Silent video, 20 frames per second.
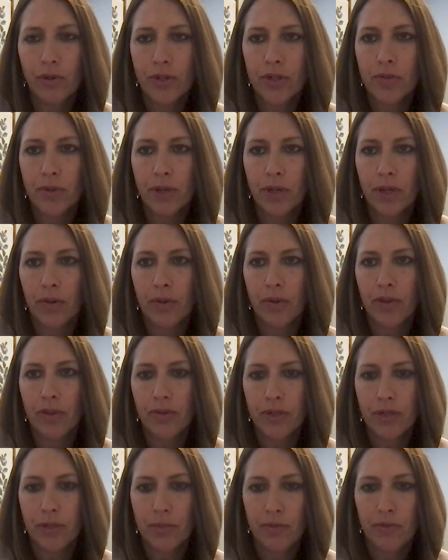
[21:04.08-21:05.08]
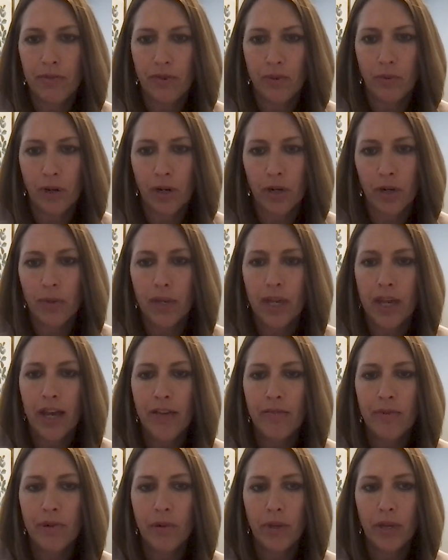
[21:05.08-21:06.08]
course, we're going through some of the work we
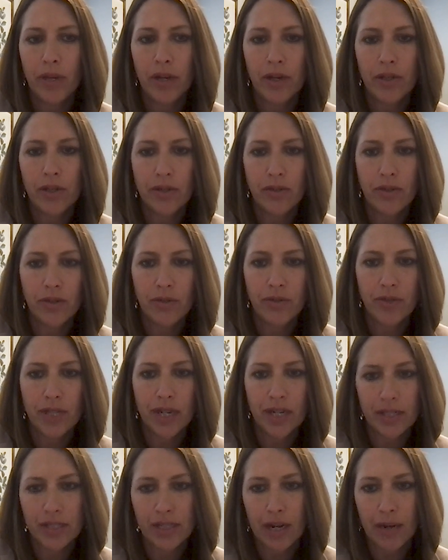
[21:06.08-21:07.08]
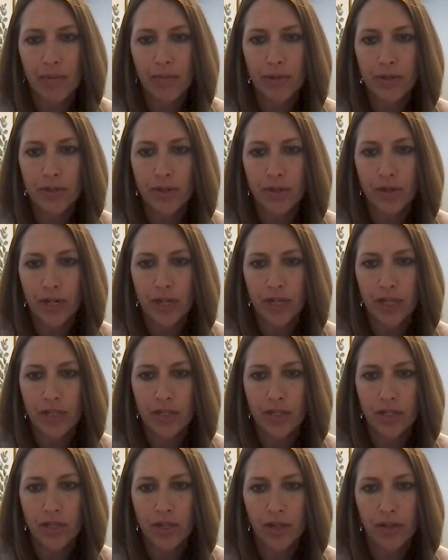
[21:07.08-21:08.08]
have, but we also use that as an opportunity
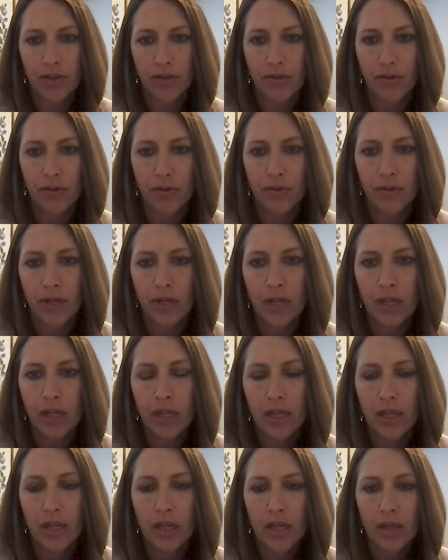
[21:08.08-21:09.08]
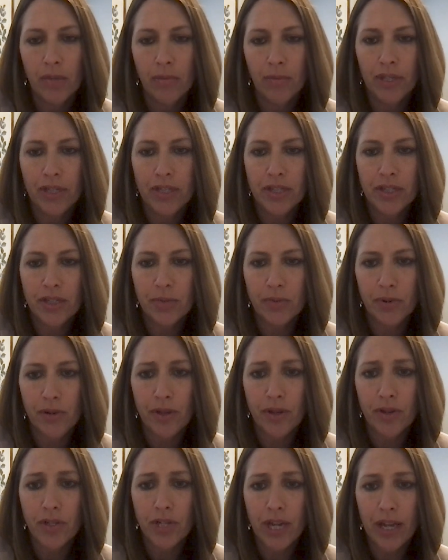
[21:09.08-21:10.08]
to talk through places where
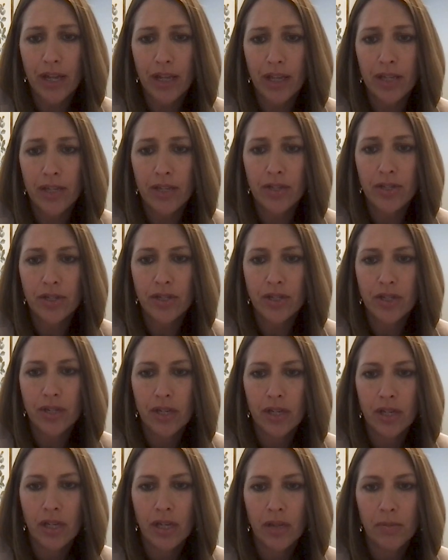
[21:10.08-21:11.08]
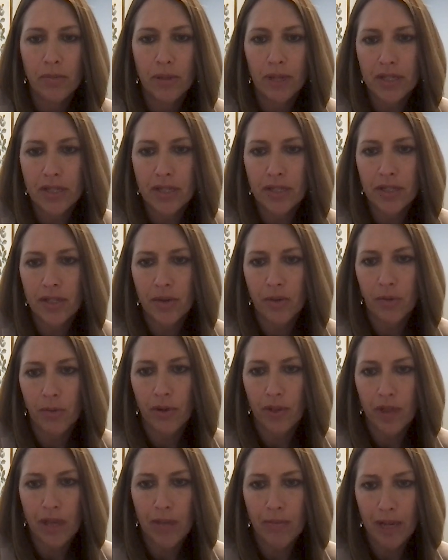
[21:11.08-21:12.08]
they're challenged, places
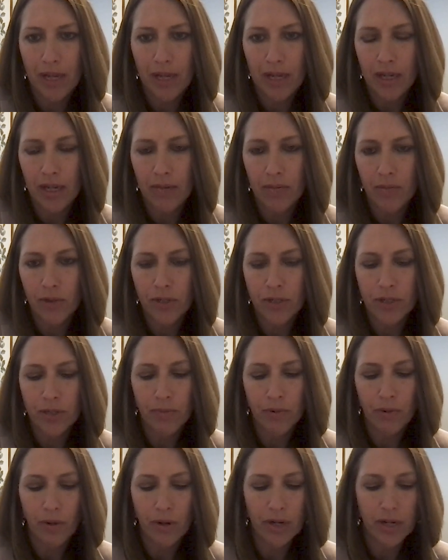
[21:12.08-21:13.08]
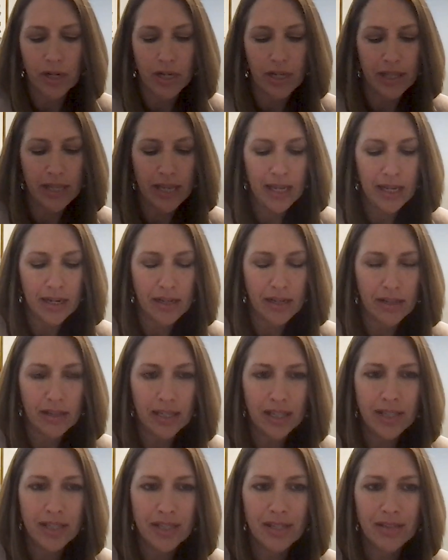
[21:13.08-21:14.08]
where they may need more support. And
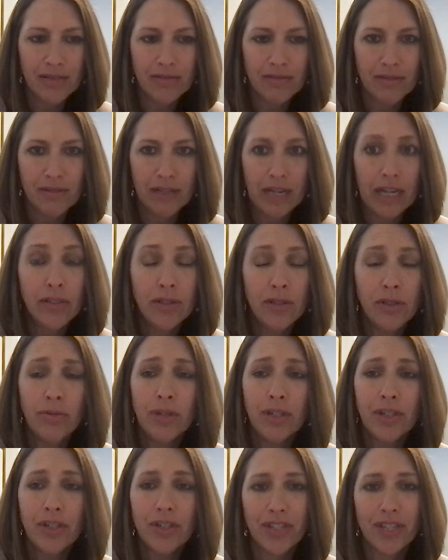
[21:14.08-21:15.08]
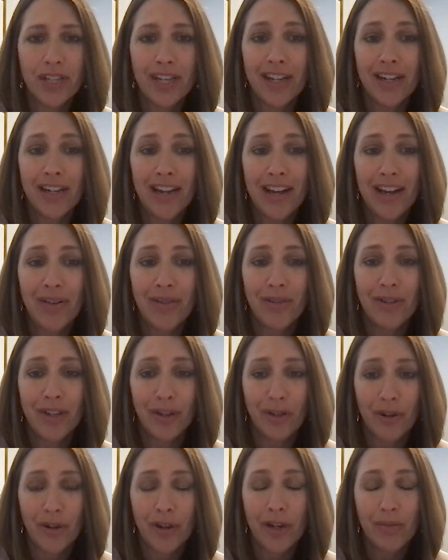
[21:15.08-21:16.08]
that's I do understand how
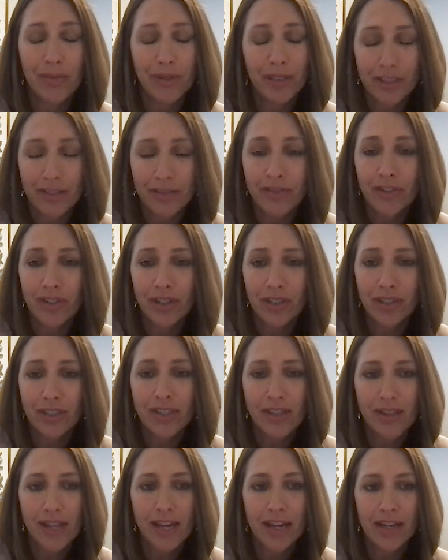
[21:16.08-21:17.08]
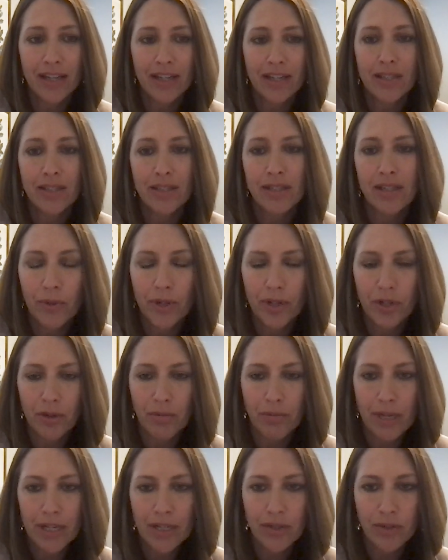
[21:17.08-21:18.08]
incredibly difficult that is when you're
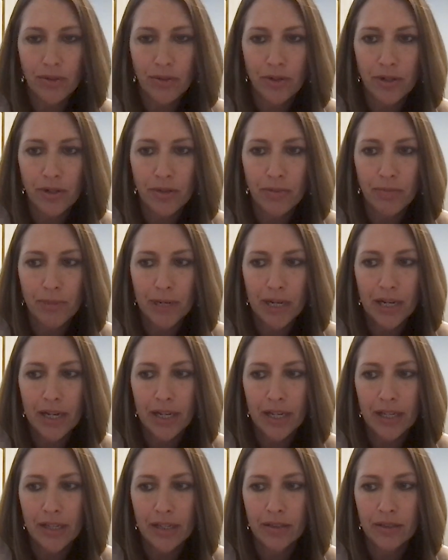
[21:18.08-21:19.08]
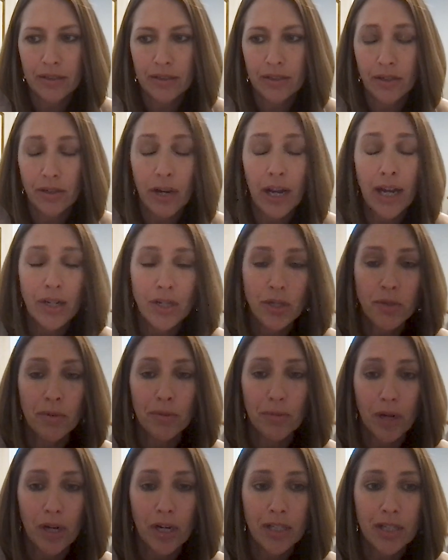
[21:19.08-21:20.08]
mentored by your actual
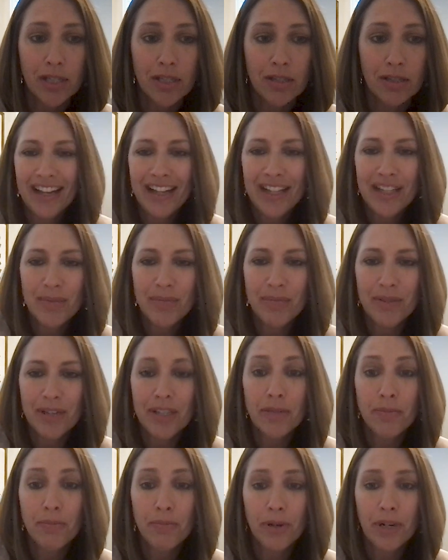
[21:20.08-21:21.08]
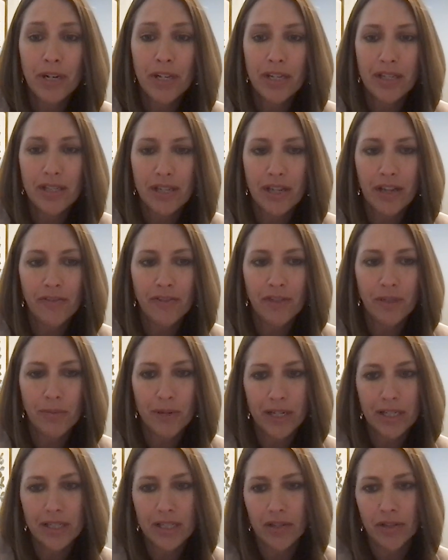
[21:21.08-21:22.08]
boss. It's pretty tough to
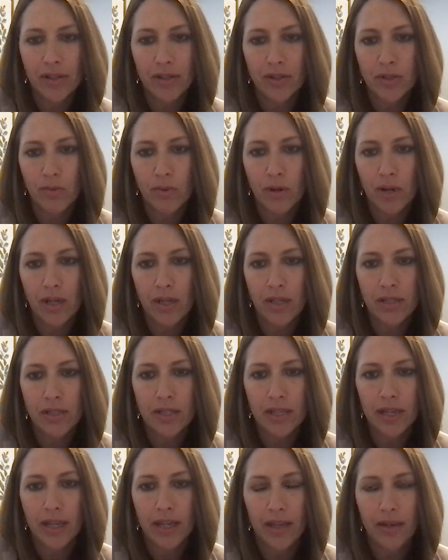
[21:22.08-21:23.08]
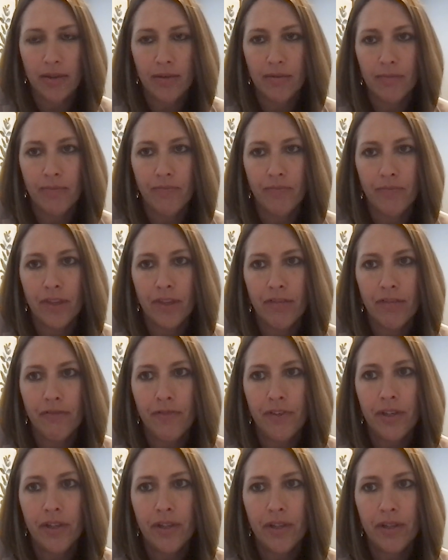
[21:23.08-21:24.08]
break down those walls and
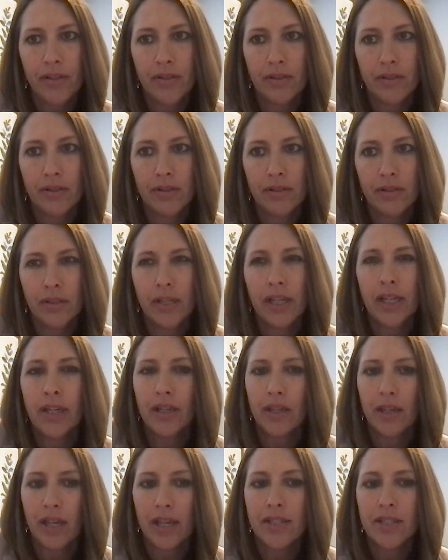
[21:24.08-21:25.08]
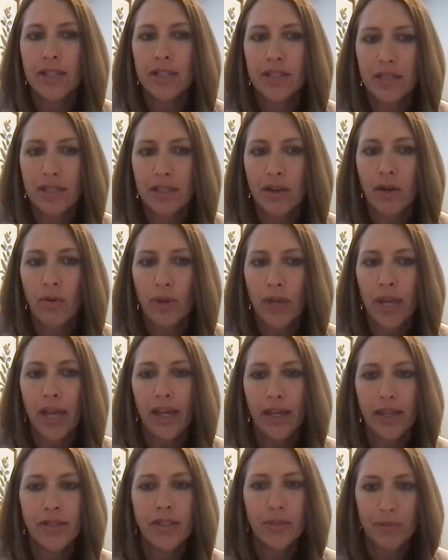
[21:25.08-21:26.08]
feel like it's
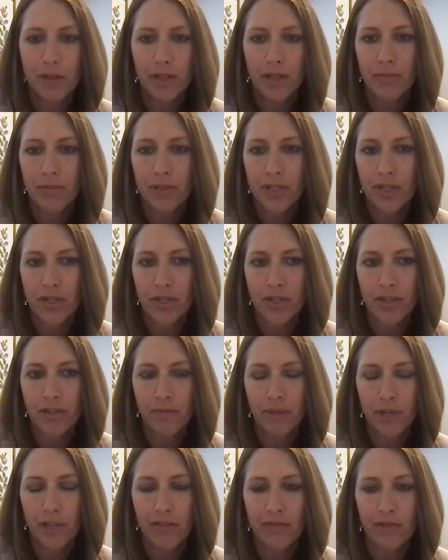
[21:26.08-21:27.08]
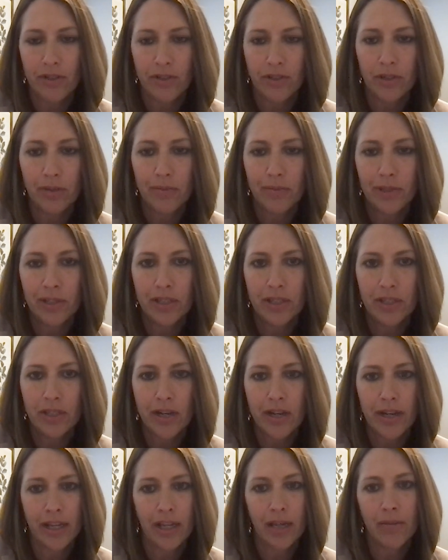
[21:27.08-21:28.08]
okay to be in a position of being vulnerable and
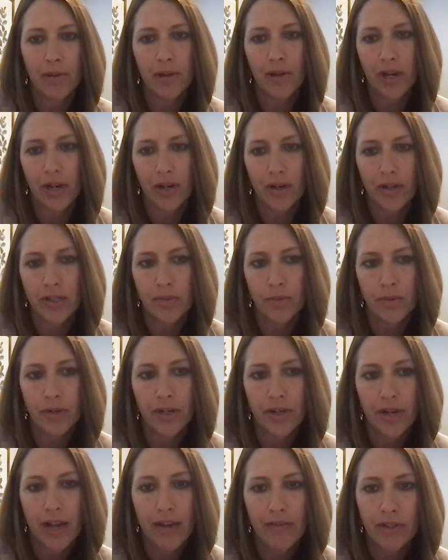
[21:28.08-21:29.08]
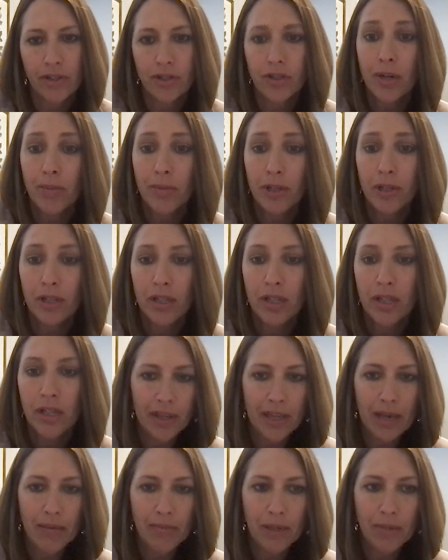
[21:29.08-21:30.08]
talking about areas where you're having trouble.
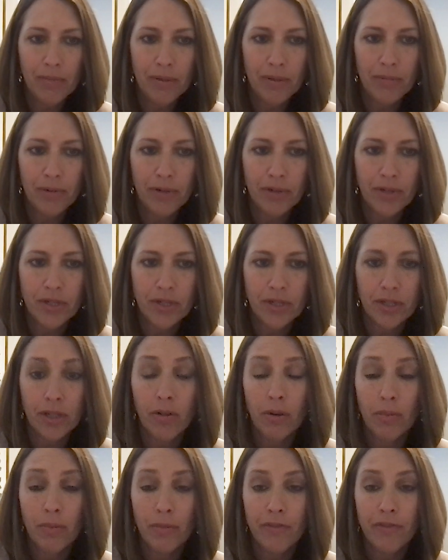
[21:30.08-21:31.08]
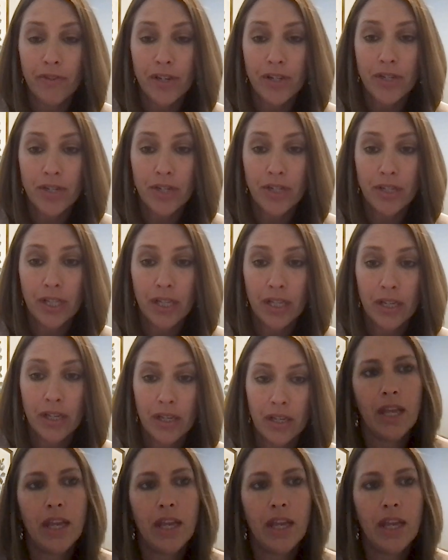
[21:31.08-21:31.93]
And that might be personally or professionally.